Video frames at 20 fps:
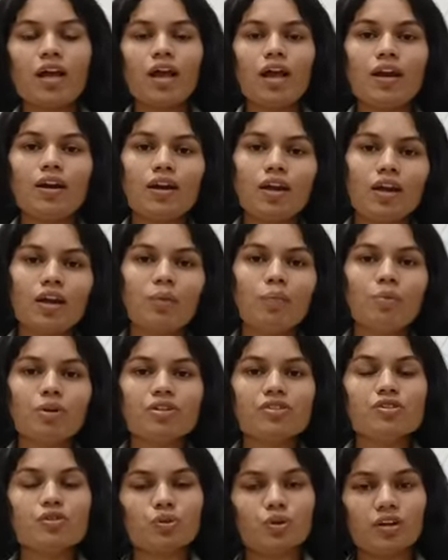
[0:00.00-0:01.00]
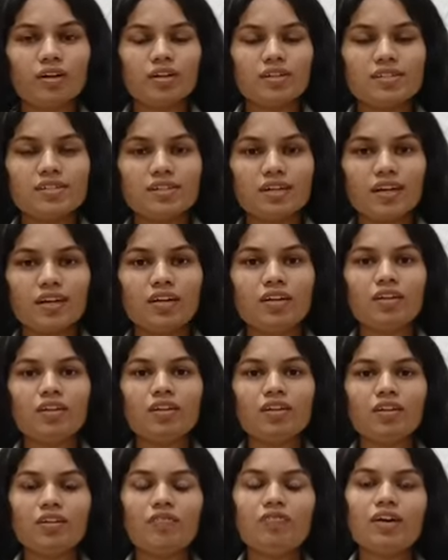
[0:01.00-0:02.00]
and help us to understand
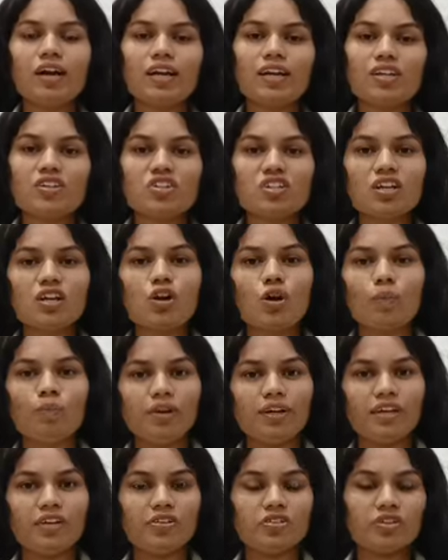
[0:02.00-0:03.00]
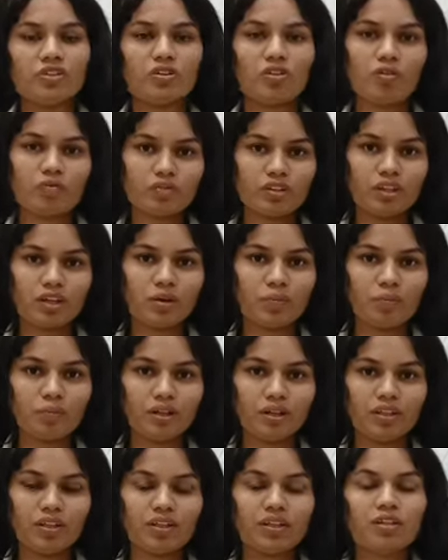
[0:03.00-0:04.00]
the financial obligation of the
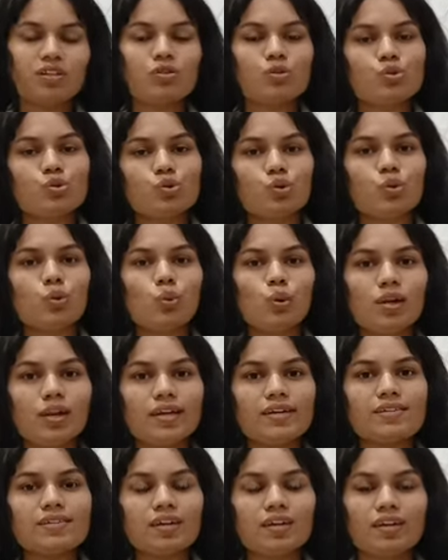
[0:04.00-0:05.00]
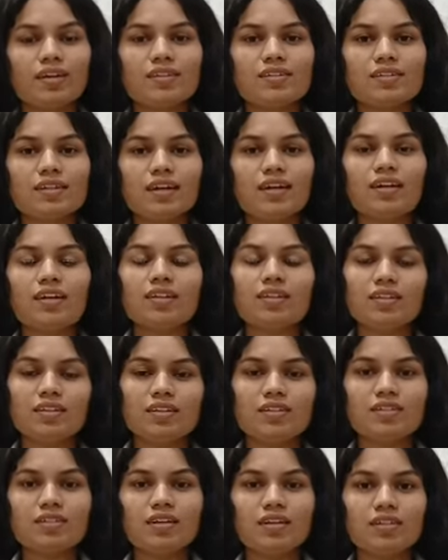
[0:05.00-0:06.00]
company. So let's understand
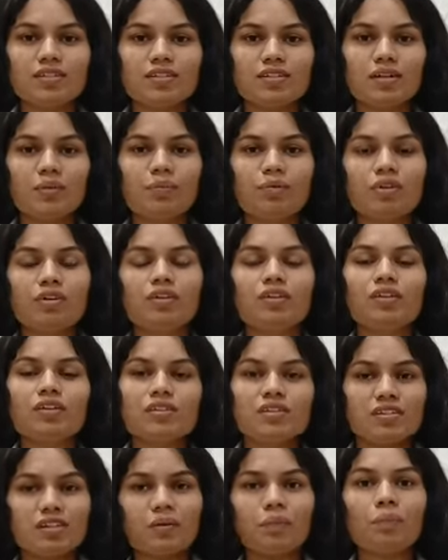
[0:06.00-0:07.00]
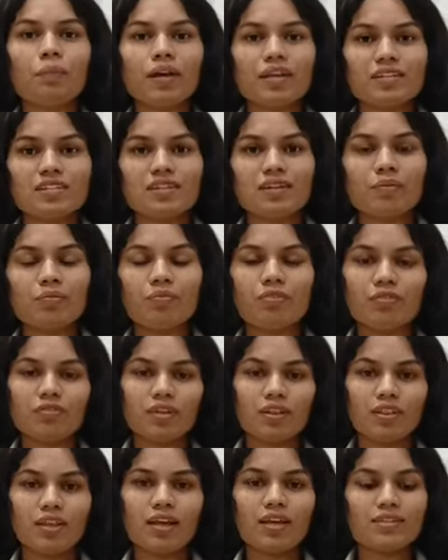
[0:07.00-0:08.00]
this concept step by step
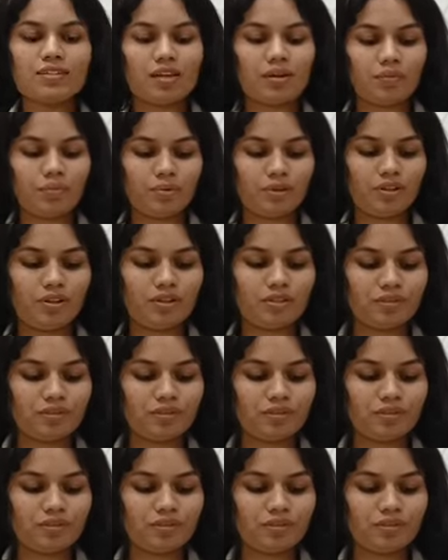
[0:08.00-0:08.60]
with the example.